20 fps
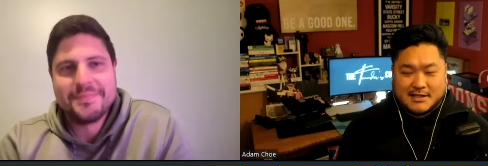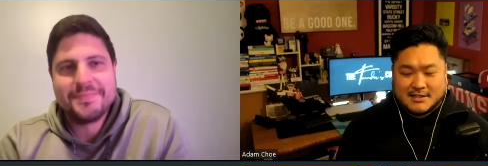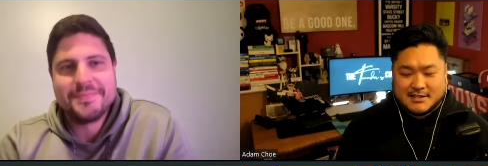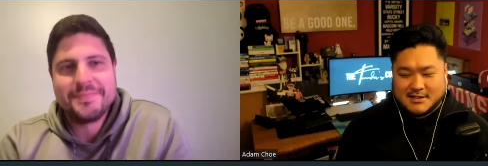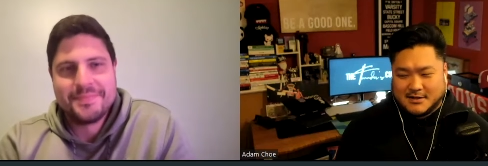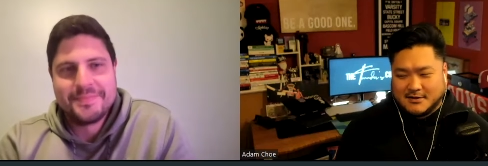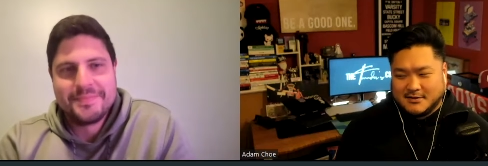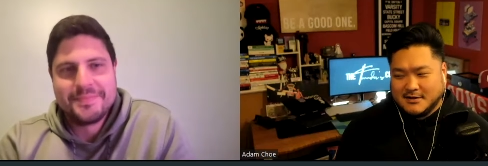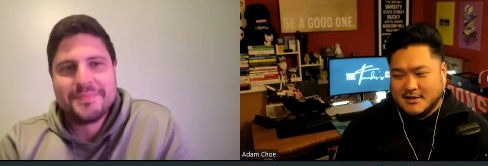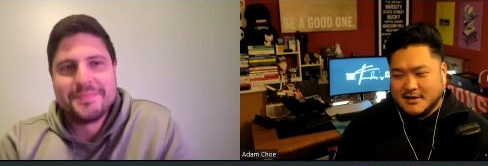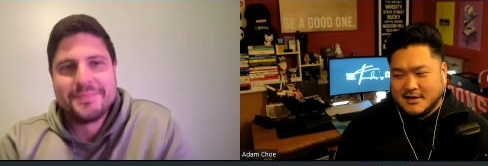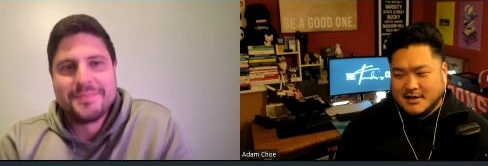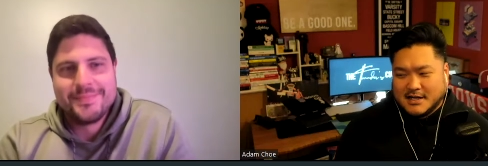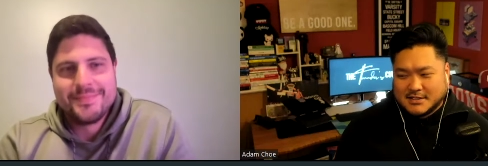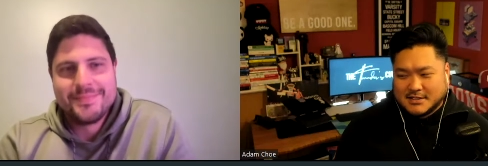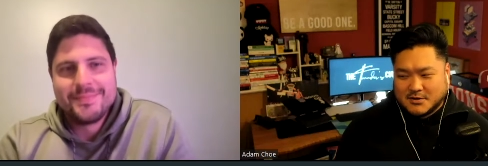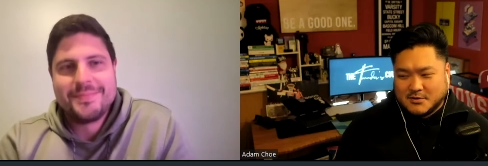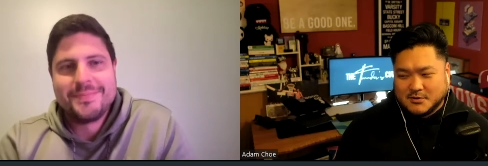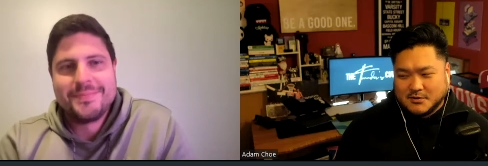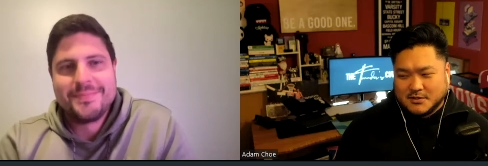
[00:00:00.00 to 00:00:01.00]
Speaker 1: So that's
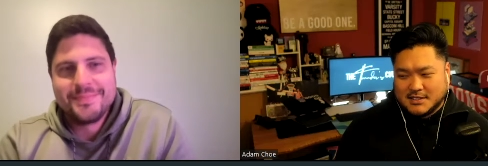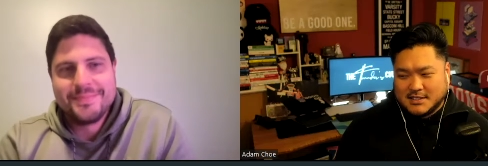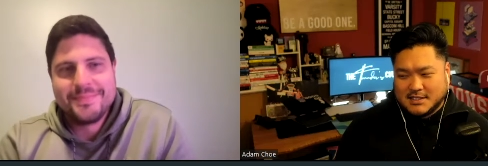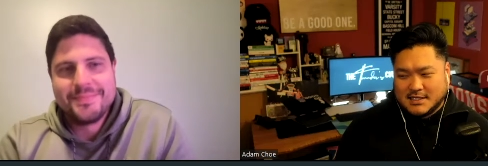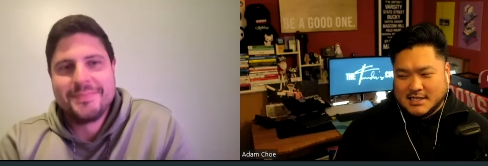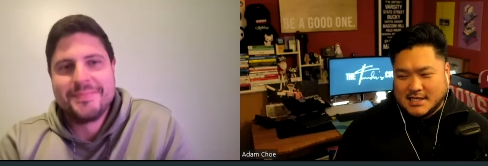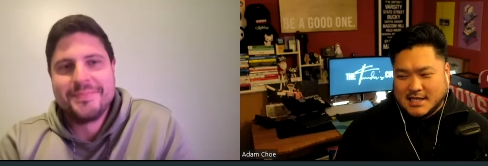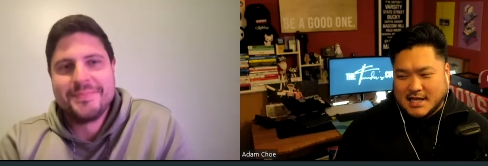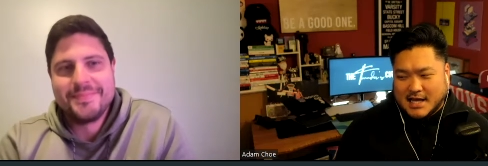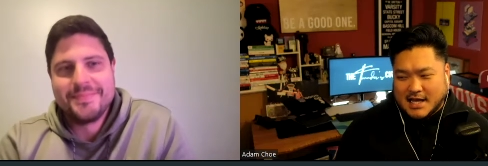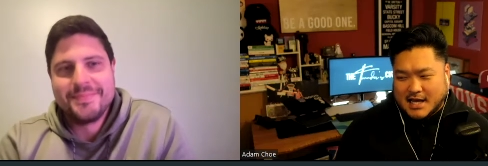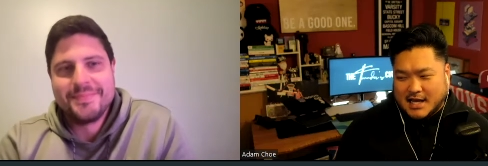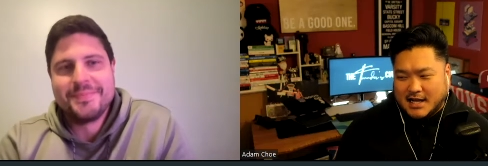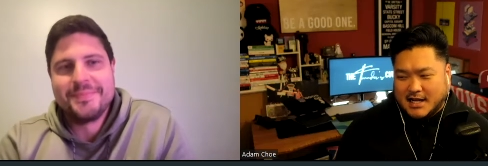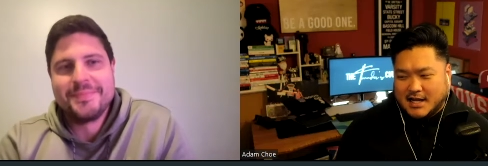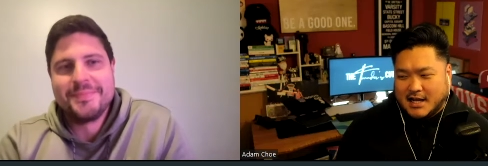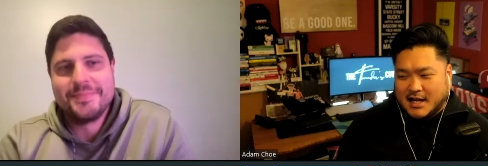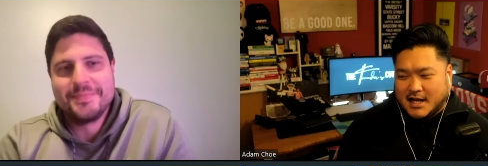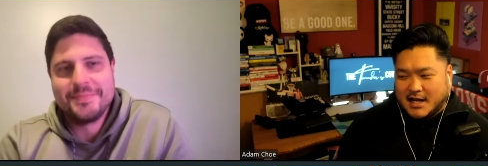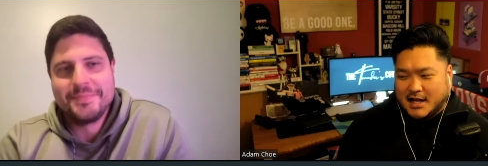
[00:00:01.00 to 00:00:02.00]
cool to see that
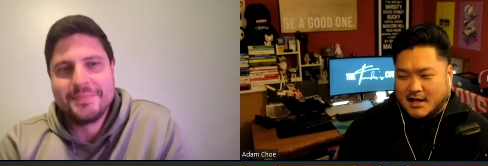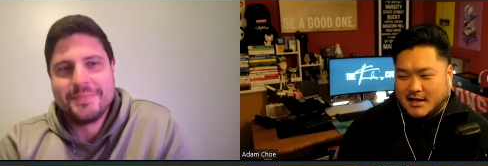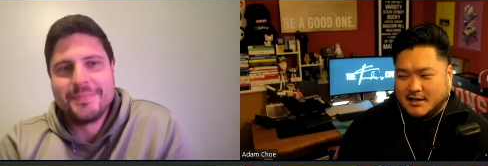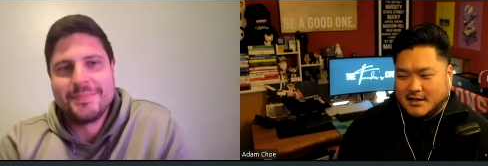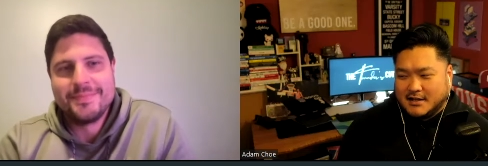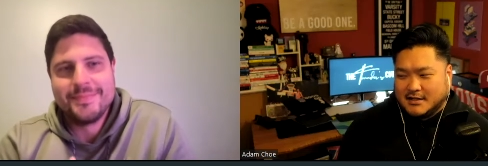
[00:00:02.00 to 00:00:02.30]
uh,